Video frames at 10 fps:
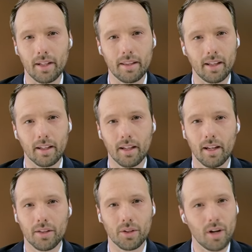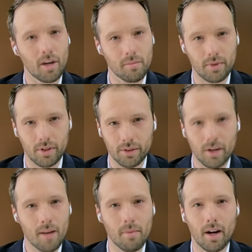I think they're
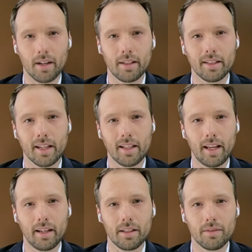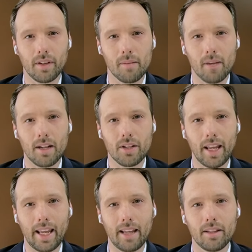not marketed to Canadians very much,
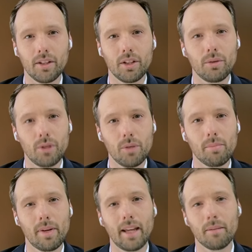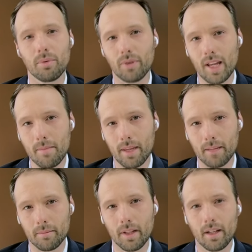and you do pay a
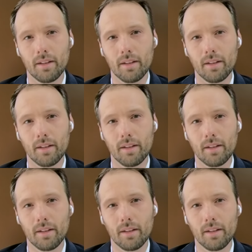premium